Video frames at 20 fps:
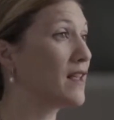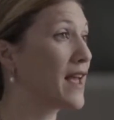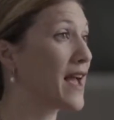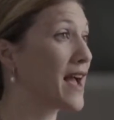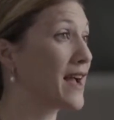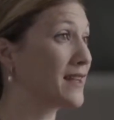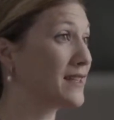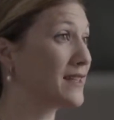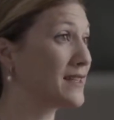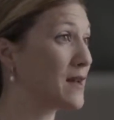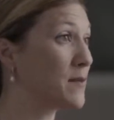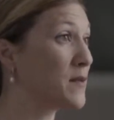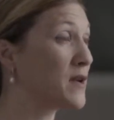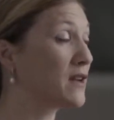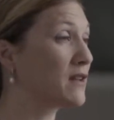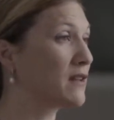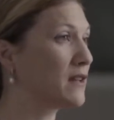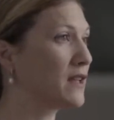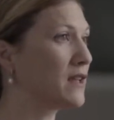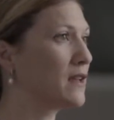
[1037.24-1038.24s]

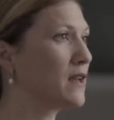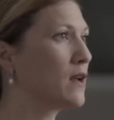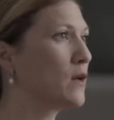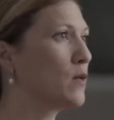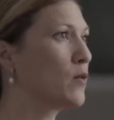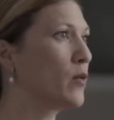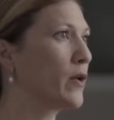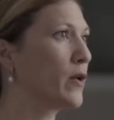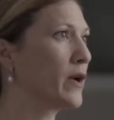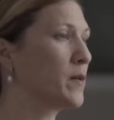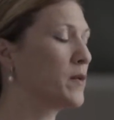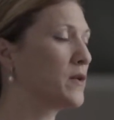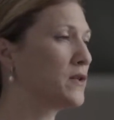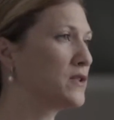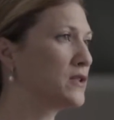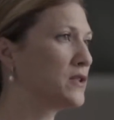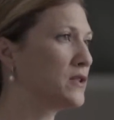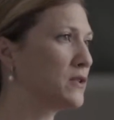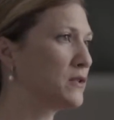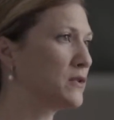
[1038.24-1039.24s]
academically we're able
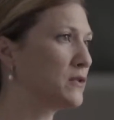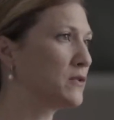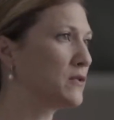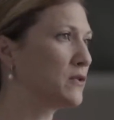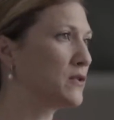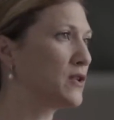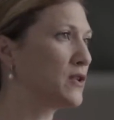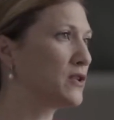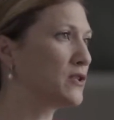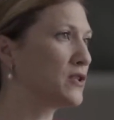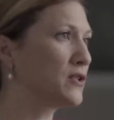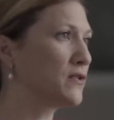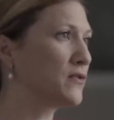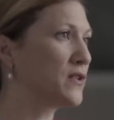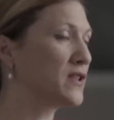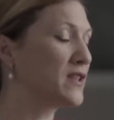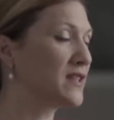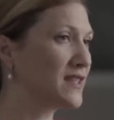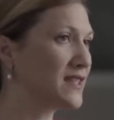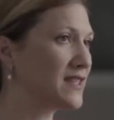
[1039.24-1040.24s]
to look to
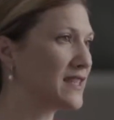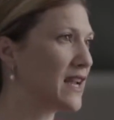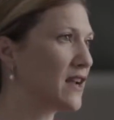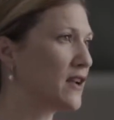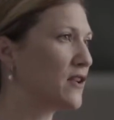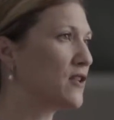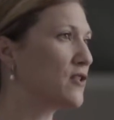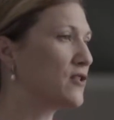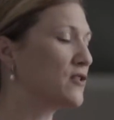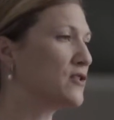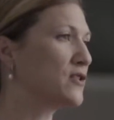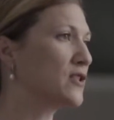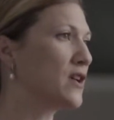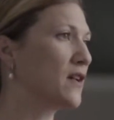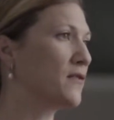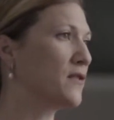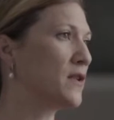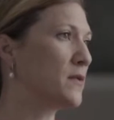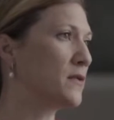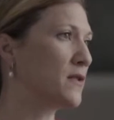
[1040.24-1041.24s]
for the standards
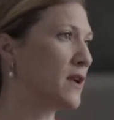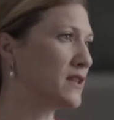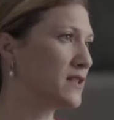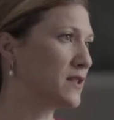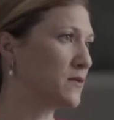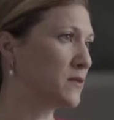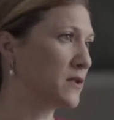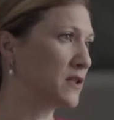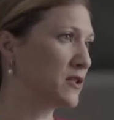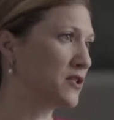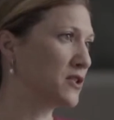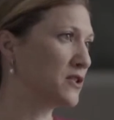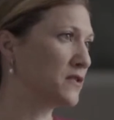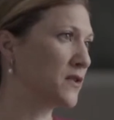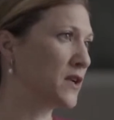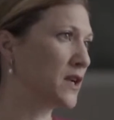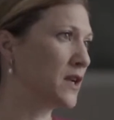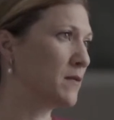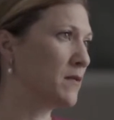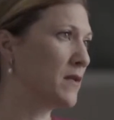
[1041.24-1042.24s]
of human rights and religious
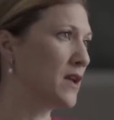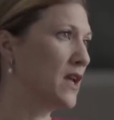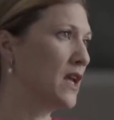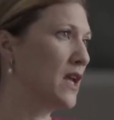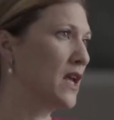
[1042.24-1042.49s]
freedom.